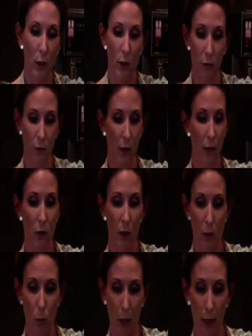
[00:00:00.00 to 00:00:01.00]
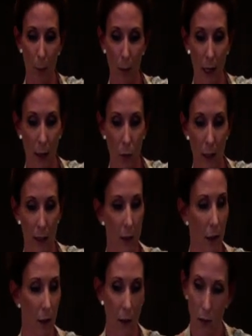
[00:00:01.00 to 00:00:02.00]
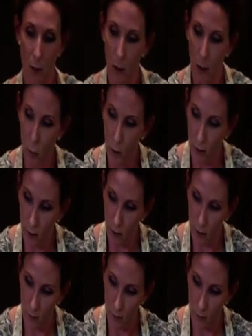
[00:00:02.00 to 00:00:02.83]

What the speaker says: going to flavor this black rice a little bit with